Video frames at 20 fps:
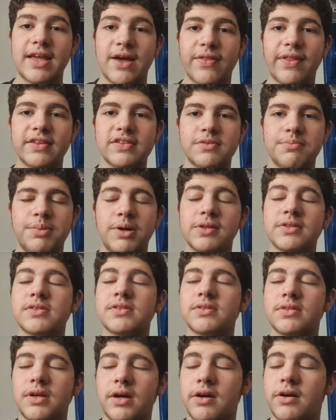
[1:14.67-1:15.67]
Now that's upon
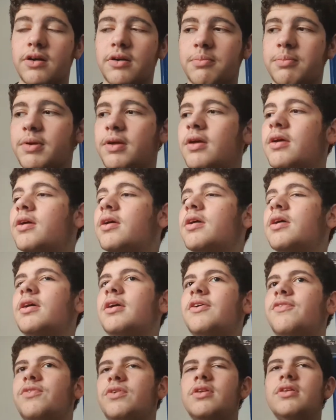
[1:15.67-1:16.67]
startup.
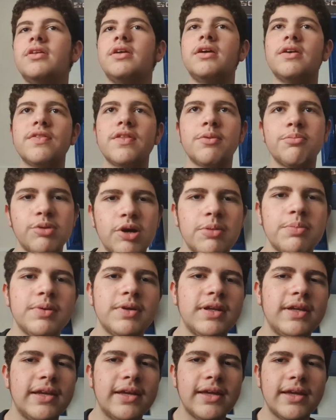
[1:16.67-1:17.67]
If you didn't hear that
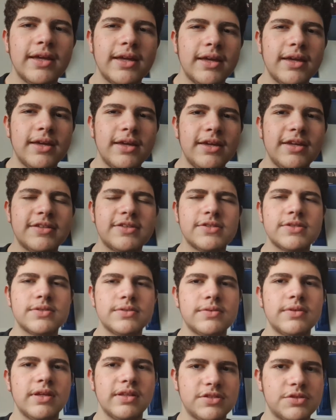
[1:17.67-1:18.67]
properly,
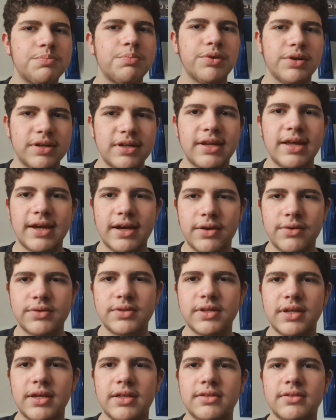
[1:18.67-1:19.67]
it's pretty
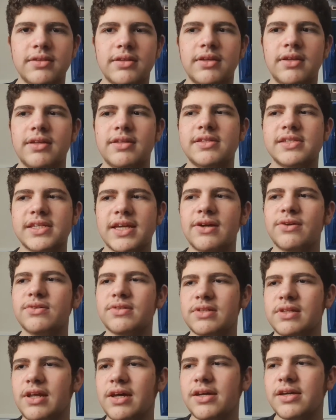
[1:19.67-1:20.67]
loud. It
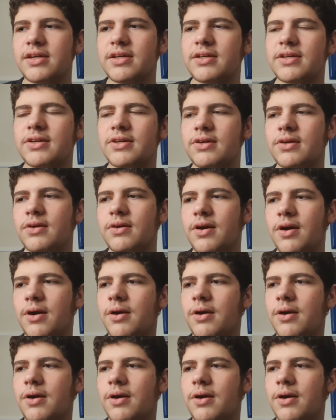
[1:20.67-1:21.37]
sounds like